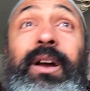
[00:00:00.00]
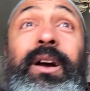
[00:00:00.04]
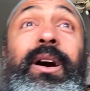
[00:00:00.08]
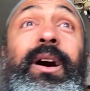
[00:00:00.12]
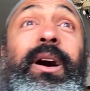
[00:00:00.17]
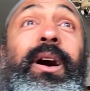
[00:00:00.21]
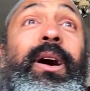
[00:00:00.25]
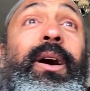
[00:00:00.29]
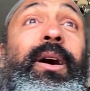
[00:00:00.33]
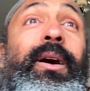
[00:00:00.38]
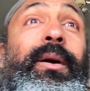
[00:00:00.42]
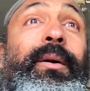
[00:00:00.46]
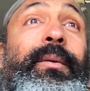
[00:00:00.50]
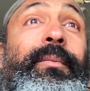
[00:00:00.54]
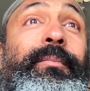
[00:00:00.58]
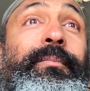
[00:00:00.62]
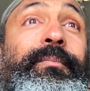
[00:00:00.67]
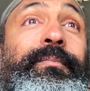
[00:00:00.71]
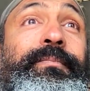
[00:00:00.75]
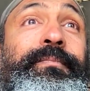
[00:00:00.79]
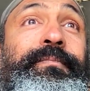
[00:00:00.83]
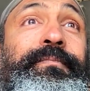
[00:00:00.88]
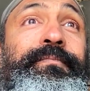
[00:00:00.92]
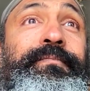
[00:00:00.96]

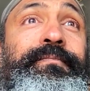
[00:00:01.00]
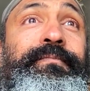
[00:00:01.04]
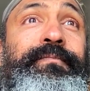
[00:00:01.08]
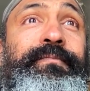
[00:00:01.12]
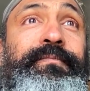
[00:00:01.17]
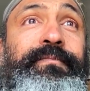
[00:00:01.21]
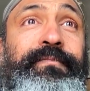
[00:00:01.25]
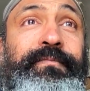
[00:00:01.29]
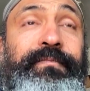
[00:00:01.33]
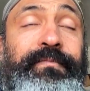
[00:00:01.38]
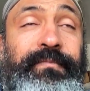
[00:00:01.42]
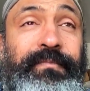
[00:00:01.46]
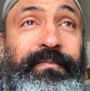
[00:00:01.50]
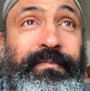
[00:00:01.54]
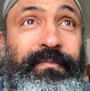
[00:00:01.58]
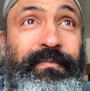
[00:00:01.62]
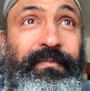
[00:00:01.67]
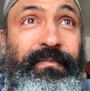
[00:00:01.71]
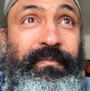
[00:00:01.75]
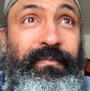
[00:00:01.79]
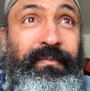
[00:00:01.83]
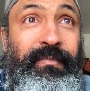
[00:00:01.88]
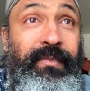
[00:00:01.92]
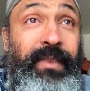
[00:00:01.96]
And
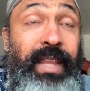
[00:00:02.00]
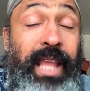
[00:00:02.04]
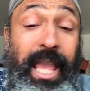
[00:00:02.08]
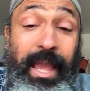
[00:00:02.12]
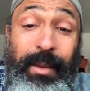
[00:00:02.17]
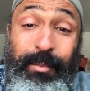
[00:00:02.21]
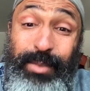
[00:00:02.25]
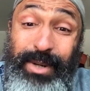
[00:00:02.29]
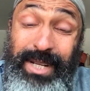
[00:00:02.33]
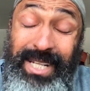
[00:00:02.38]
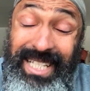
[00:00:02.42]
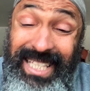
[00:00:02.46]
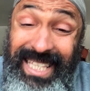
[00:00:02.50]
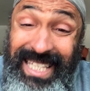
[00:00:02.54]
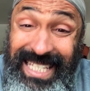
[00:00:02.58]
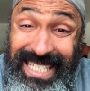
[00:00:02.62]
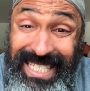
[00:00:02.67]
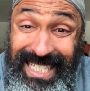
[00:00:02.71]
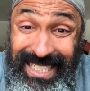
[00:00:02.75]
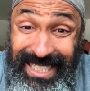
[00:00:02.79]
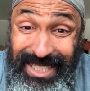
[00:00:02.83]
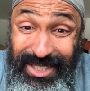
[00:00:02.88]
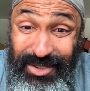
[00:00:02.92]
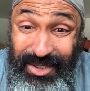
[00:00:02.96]
particularly
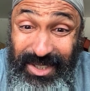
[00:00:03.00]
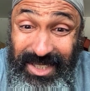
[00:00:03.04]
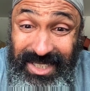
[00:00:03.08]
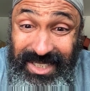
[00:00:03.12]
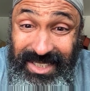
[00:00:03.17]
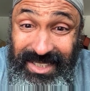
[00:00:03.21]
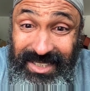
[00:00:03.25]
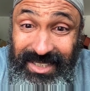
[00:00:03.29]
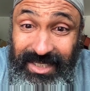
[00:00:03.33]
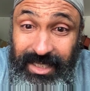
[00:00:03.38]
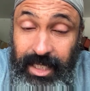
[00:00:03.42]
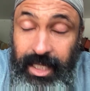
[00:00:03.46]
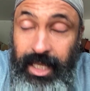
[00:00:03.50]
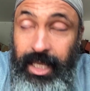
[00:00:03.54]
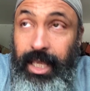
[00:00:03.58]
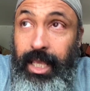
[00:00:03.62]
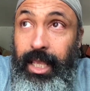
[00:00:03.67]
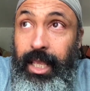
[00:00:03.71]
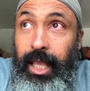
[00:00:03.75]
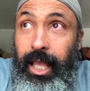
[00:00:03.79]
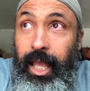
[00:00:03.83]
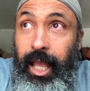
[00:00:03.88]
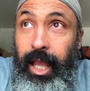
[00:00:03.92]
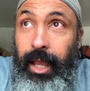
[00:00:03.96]
Sistren.
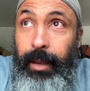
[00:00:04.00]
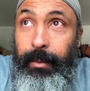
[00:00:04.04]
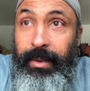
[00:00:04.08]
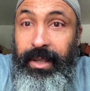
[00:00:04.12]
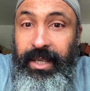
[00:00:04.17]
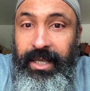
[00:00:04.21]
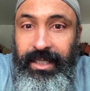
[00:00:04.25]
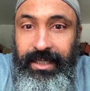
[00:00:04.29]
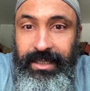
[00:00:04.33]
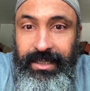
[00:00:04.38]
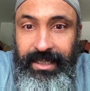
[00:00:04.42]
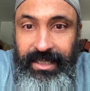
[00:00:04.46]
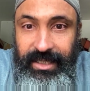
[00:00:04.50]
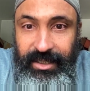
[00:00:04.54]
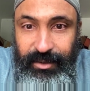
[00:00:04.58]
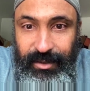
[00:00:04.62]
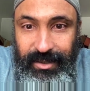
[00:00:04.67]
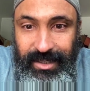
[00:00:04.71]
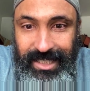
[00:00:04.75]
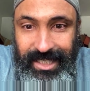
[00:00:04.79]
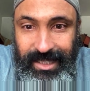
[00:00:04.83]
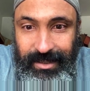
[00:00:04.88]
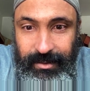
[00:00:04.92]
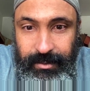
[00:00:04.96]
Because
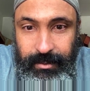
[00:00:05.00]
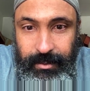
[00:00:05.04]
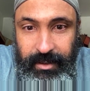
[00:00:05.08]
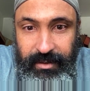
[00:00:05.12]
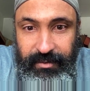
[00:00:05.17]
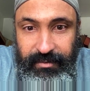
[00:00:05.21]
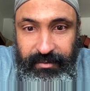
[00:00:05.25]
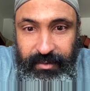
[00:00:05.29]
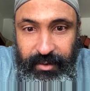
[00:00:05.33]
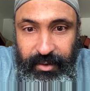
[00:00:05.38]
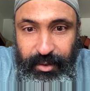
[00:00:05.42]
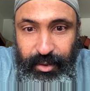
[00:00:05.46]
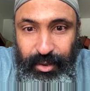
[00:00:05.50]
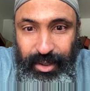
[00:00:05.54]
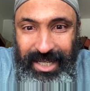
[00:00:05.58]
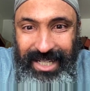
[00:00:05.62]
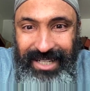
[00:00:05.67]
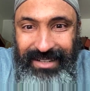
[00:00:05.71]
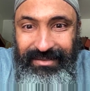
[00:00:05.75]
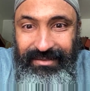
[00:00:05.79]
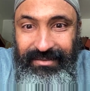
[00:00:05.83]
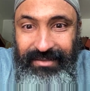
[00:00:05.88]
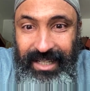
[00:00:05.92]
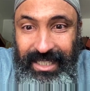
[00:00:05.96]
Sistren seem to be further
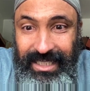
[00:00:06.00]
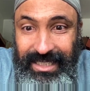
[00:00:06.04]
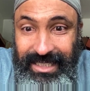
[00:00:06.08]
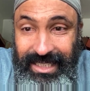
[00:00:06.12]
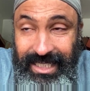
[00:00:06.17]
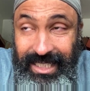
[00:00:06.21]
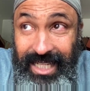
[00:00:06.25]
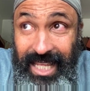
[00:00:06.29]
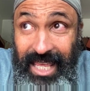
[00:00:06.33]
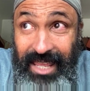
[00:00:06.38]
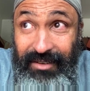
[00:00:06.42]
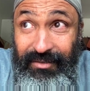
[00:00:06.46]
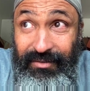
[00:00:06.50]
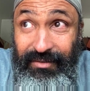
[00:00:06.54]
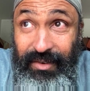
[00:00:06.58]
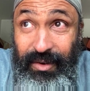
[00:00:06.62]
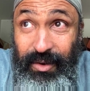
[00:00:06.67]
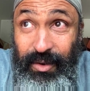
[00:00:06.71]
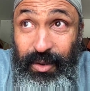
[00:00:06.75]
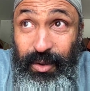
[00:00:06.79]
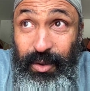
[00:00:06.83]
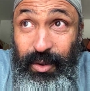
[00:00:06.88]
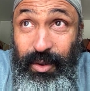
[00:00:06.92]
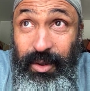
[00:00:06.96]
invested and
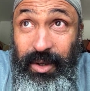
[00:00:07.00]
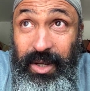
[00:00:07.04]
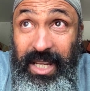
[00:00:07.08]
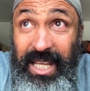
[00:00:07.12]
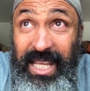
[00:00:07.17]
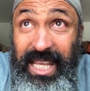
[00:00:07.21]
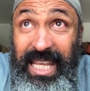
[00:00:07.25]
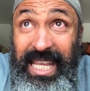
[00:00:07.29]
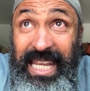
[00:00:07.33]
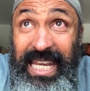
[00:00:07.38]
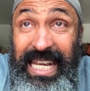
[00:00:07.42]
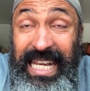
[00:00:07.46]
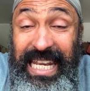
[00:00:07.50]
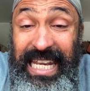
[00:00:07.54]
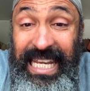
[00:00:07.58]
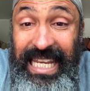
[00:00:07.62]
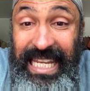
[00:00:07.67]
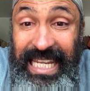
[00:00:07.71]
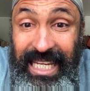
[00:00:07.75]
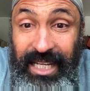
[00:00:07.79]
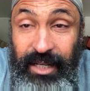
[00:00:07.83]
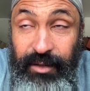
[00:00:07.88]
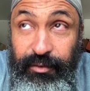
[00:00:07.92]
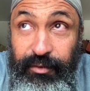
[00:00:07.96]
further
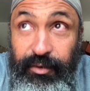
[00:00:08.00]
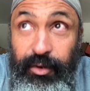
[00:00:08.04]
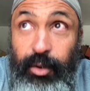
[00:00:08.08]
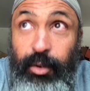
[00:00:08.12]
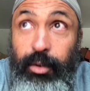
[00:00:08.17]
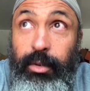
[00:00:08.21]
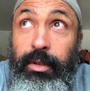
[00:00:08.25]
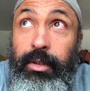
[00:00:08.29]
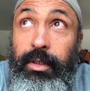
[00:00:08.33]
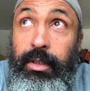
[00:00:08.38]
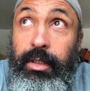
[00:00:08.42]
needful